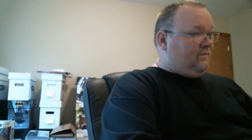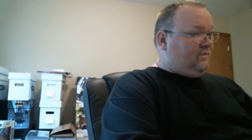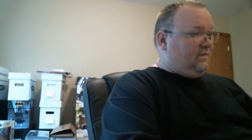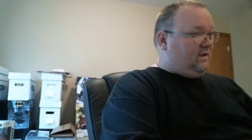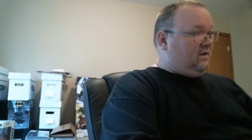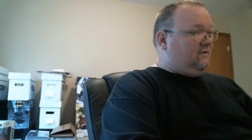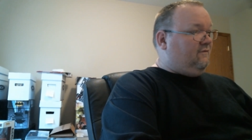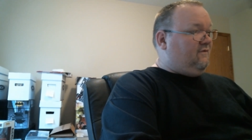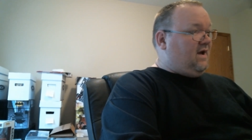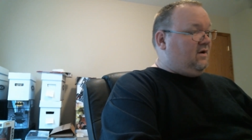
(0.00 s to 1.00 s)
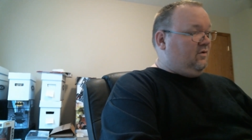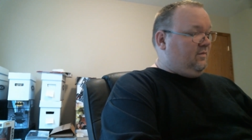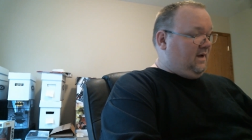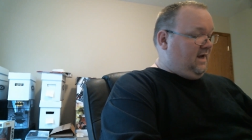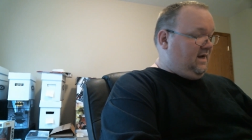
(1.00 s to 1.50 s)
This is Venom
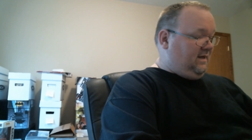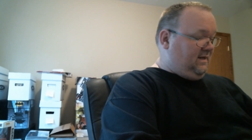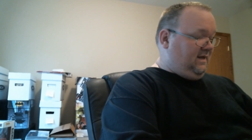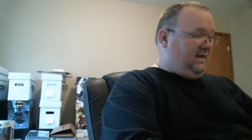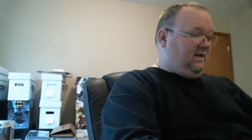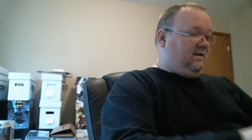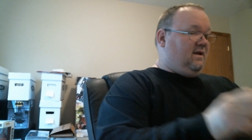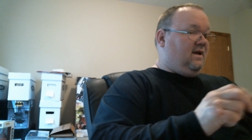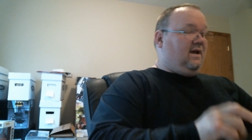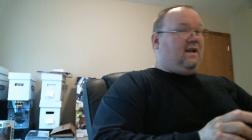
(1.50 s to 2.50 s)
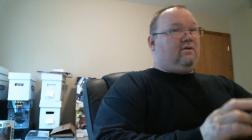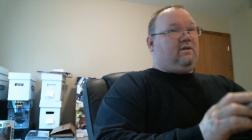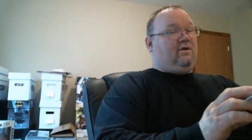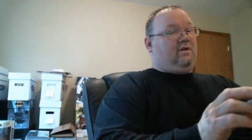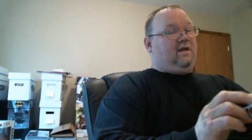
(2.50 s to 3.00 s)
18 and I was
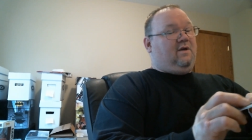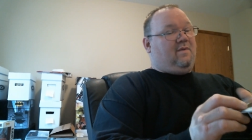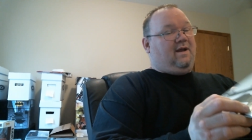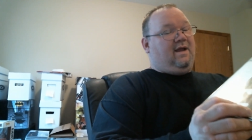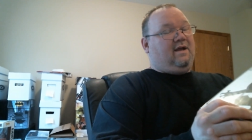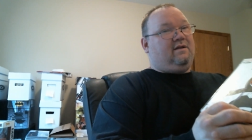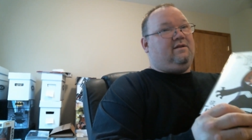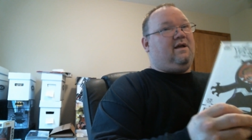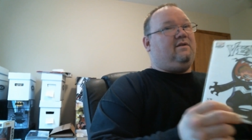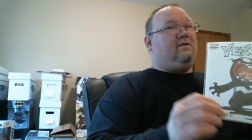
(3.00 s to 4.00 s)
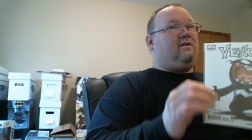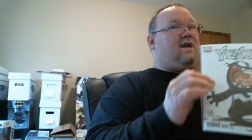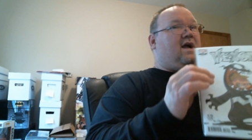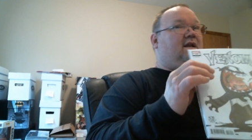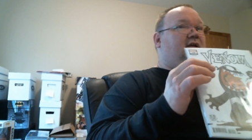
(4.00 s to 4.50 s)
able to get my hands on the Skottie